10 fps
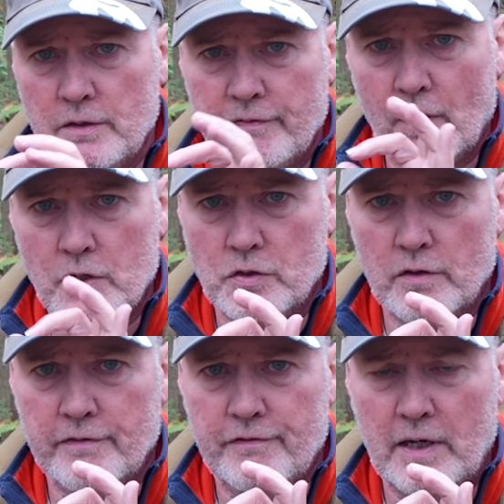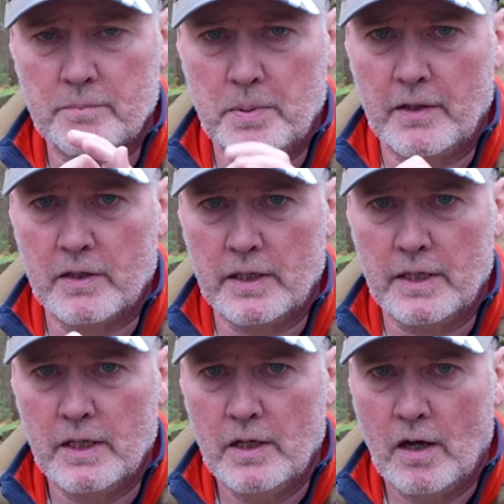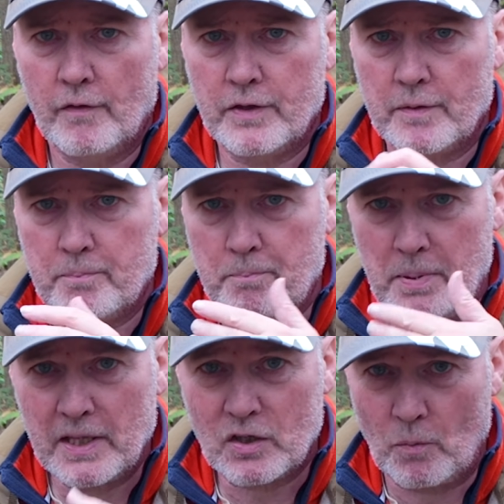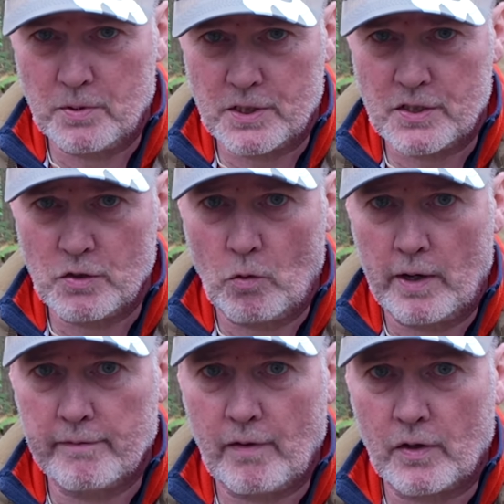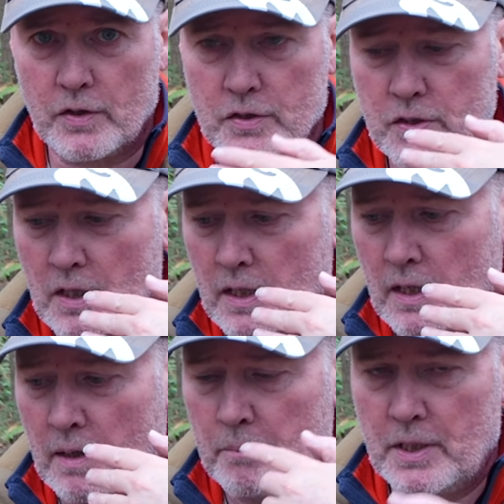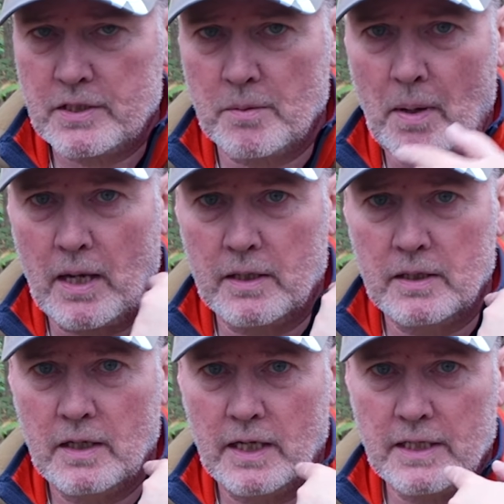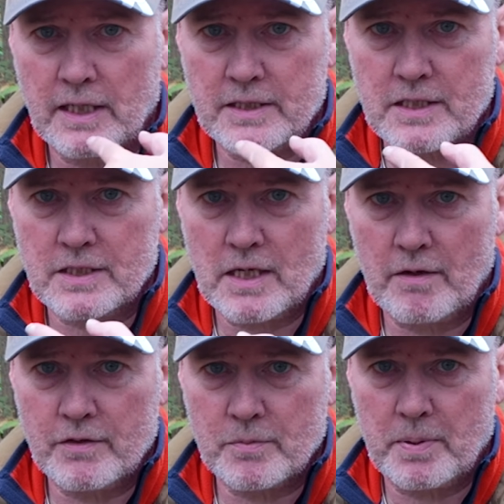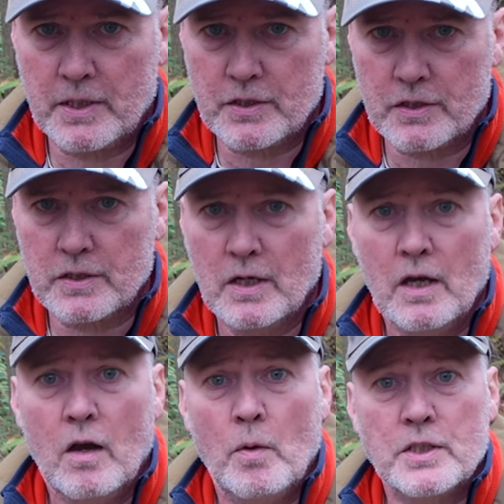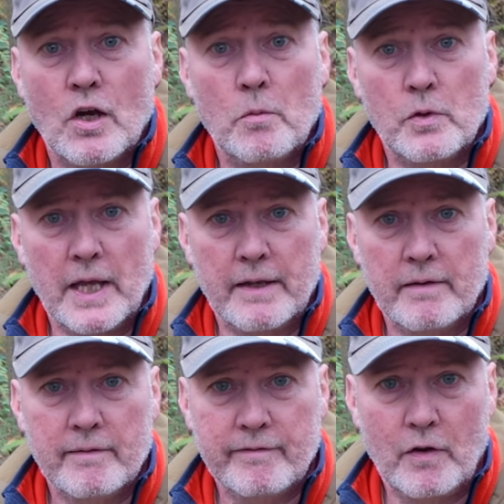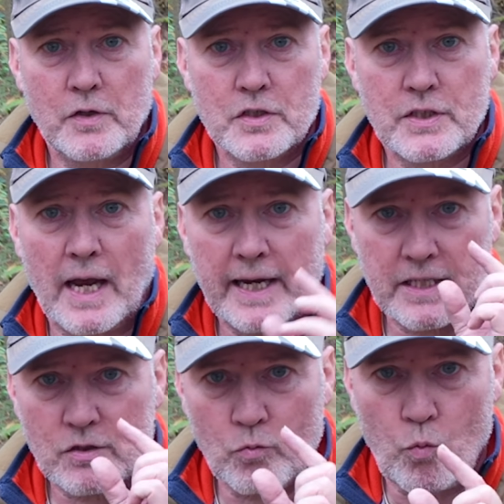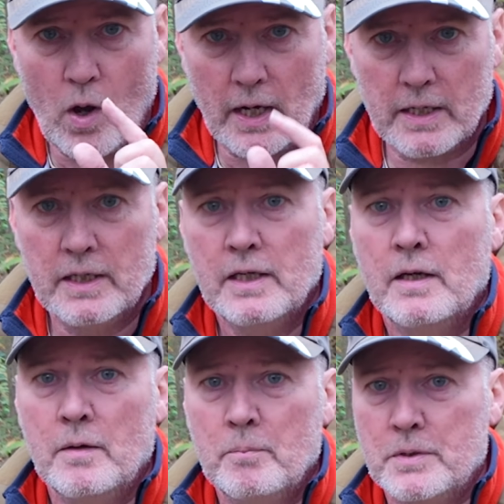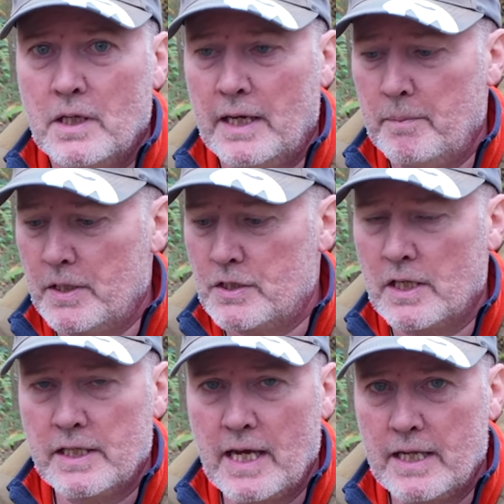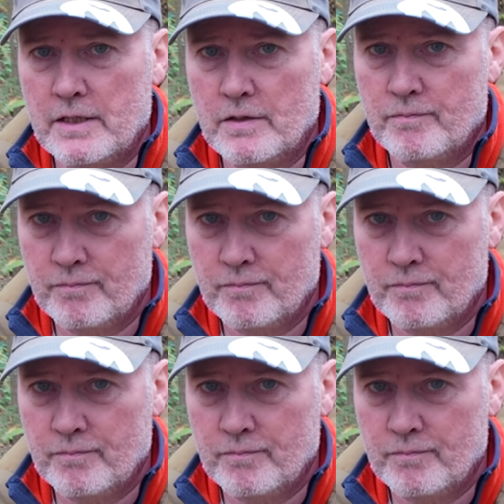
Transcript: you focus on the front bit of the composition you want in focus, press the button and it takes a series of pictures, which I will then focus stack into one image at the end.